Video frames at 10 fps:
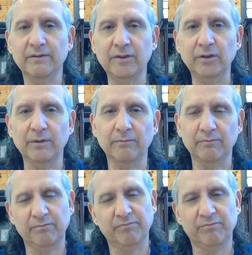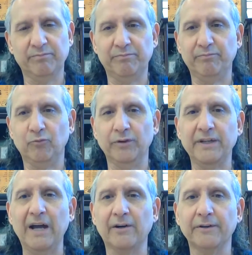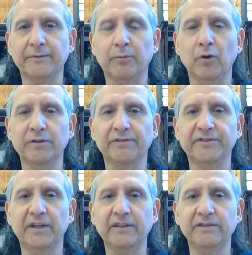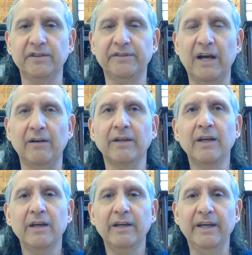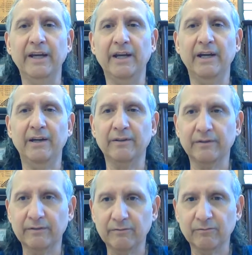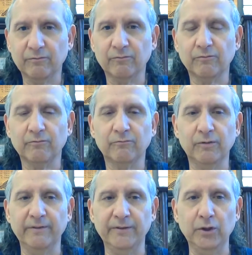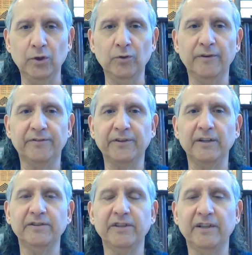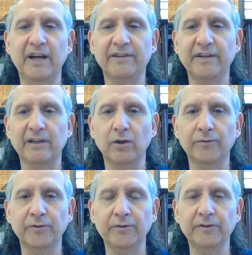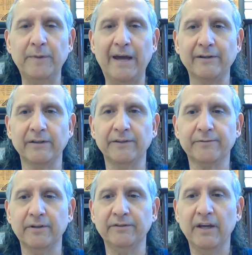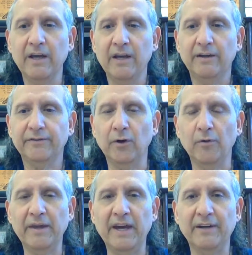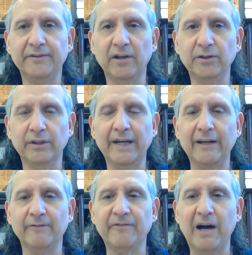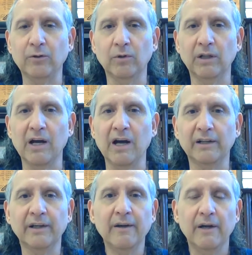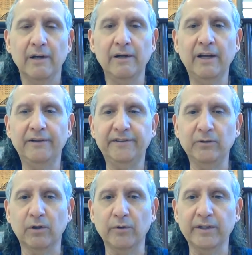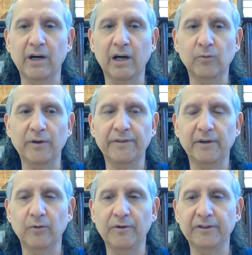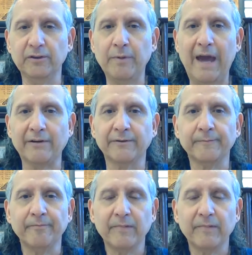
Would not hurt to pull your study sheets out and review the study sheet as I go through these pattern histories, so that you can kind of follow along and see where we are with these patterns.